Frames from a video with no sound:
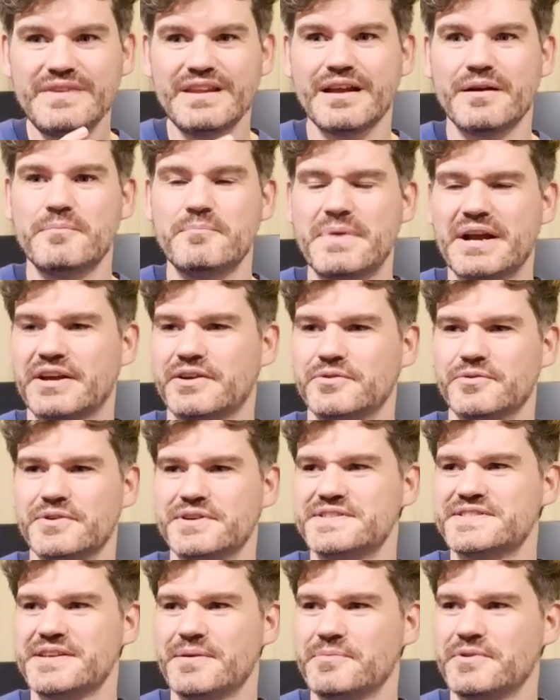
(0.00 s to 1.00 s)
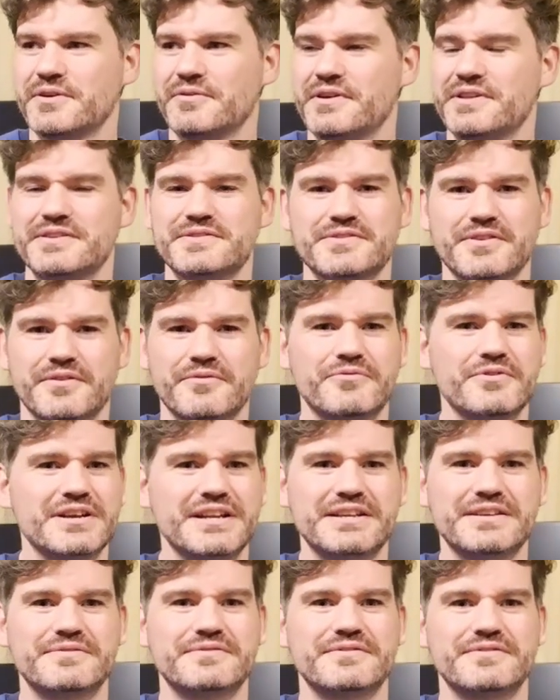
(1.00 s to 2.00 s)
Mechanoid something or other. He's got a
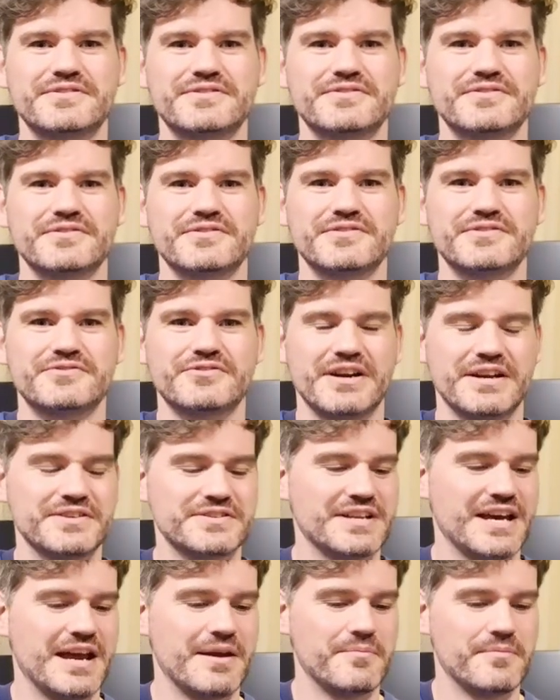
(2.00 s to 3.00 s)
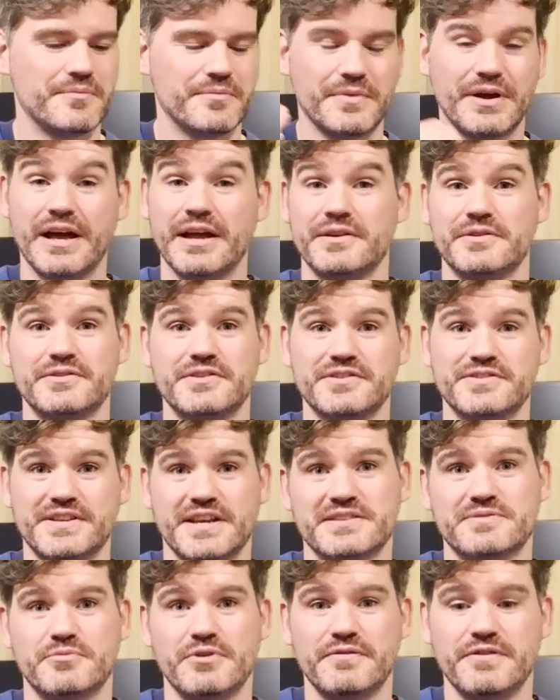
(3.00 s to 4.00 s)
really strange name and just
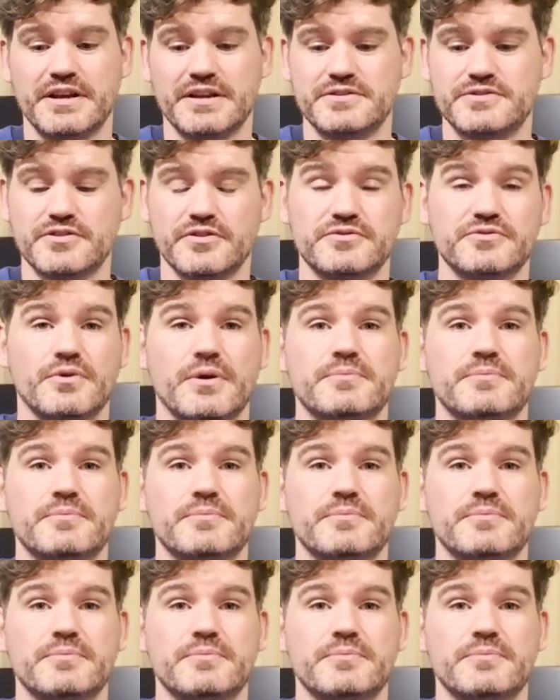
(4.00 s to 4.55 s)
gets abbreviated Dr.